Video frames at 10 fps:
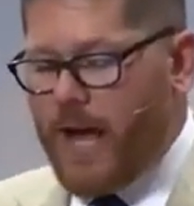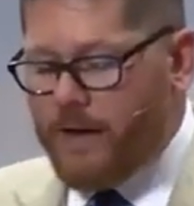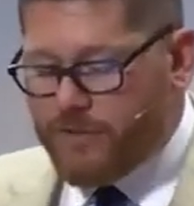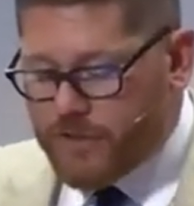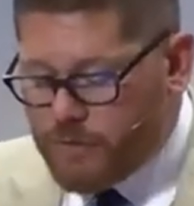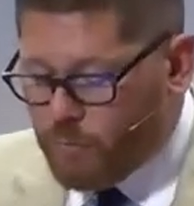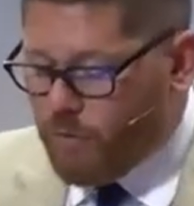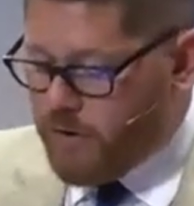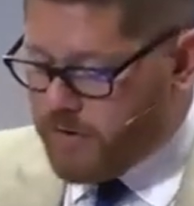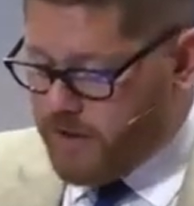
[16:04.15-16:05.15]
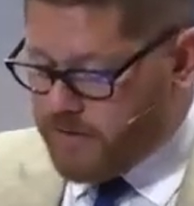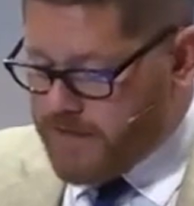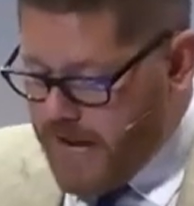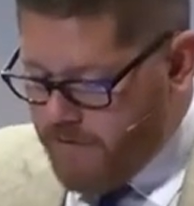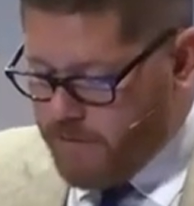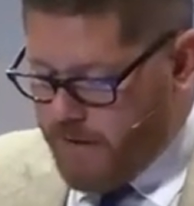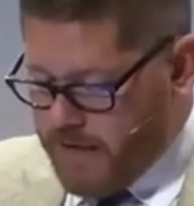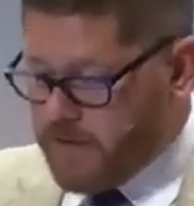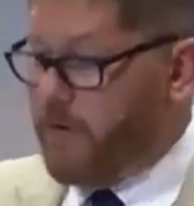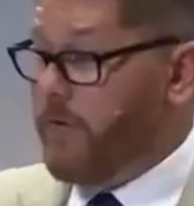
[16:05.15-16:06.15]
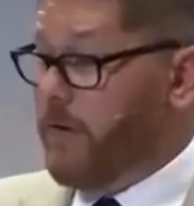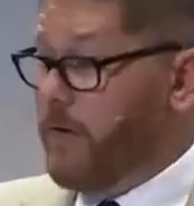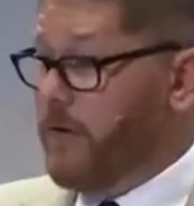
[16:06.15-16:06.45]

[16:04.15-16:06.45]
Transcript: I have sworn to David, my servant.